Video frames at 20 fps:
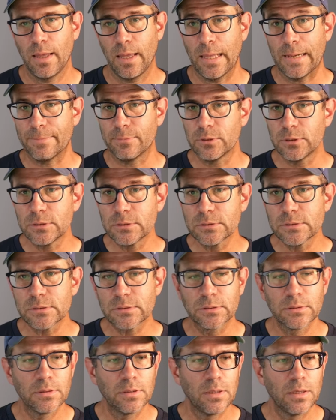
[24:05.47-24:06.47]

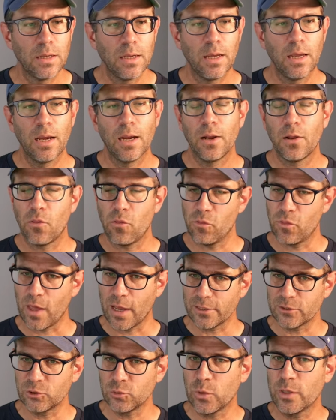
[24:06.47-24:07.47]
animals
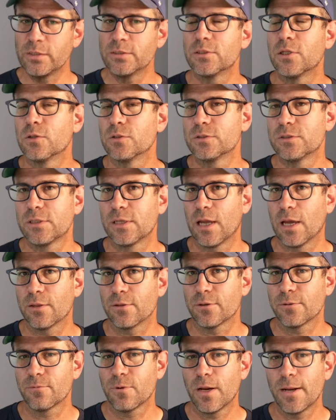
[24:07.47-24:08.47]
that joins those
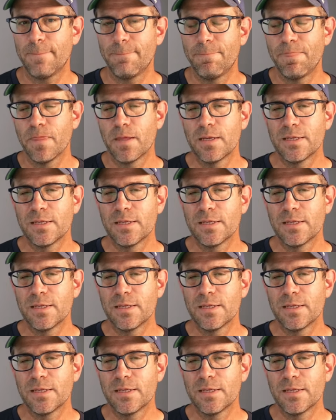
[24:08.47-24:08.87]
together, right?